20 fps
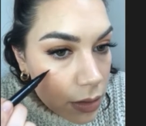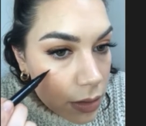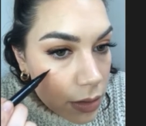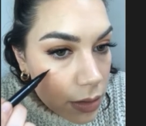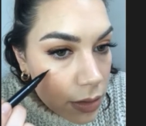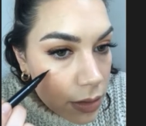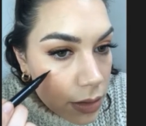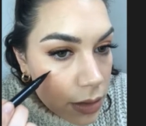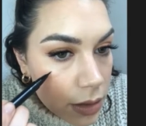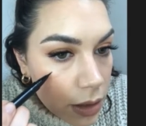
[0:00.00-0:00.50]

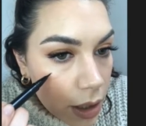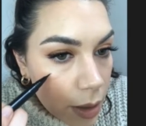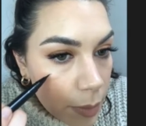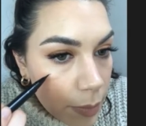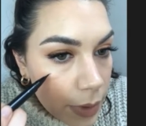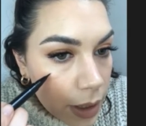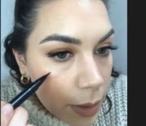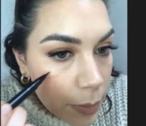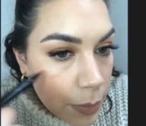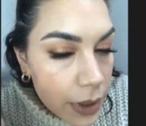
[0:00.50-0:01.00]
start
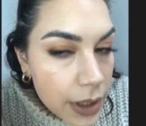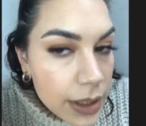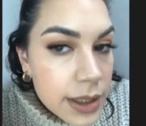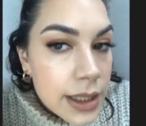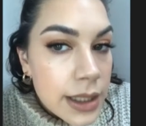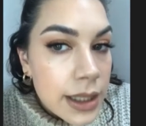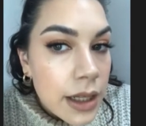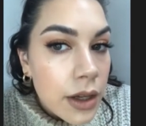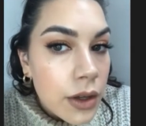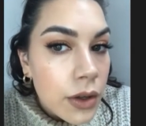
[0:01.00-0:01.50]
by
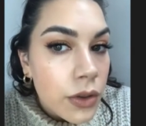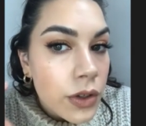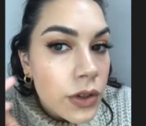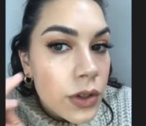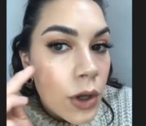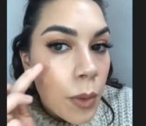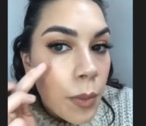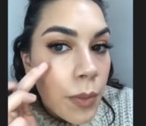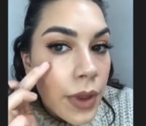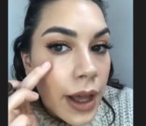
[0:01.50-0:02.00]
pressing that on the
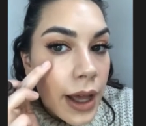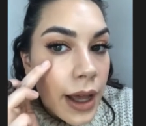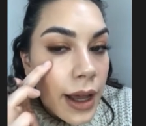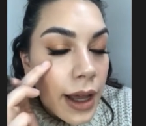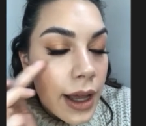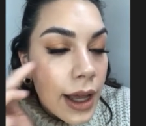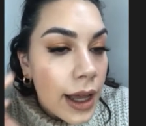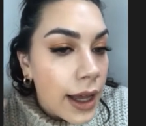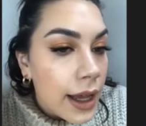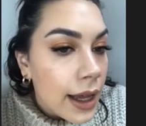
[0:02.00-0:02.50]
top there
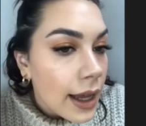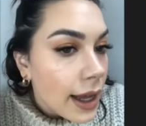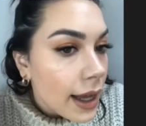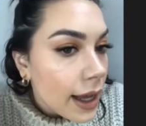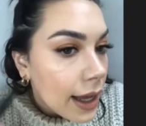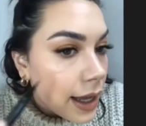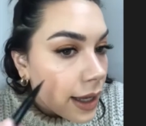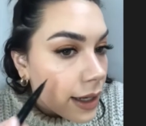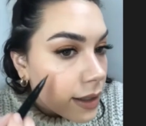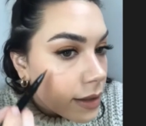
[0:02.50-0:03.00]

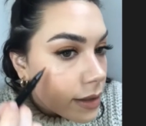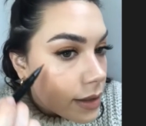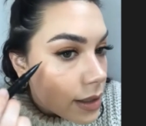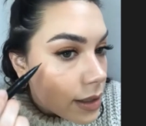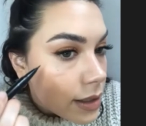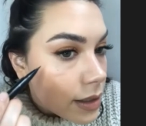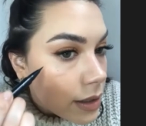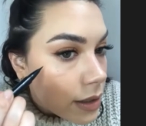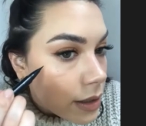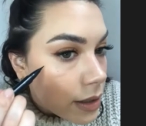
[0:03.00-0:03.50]
and
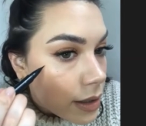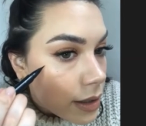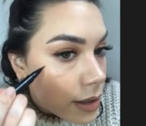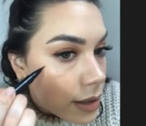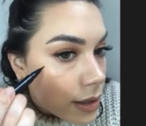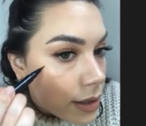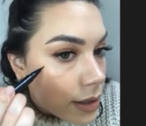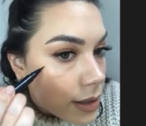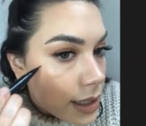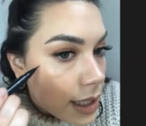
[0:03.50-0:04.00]

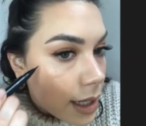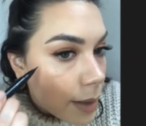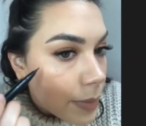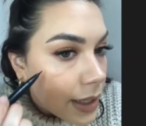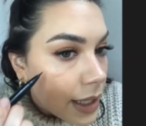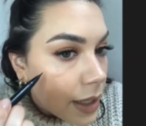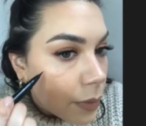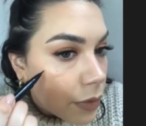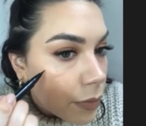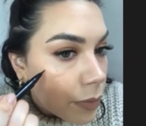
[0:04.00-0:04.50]

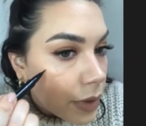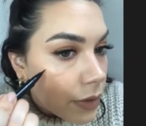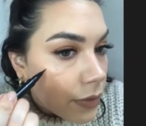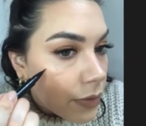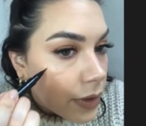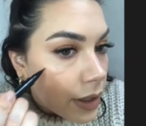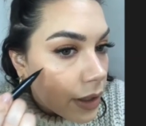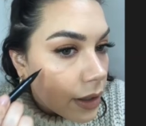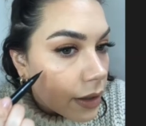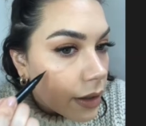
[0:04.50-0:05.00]
dabbing it with my
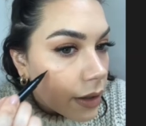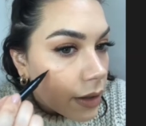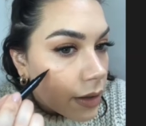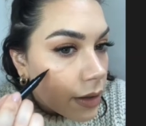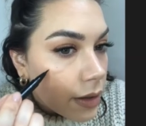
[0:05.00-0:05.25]
finger.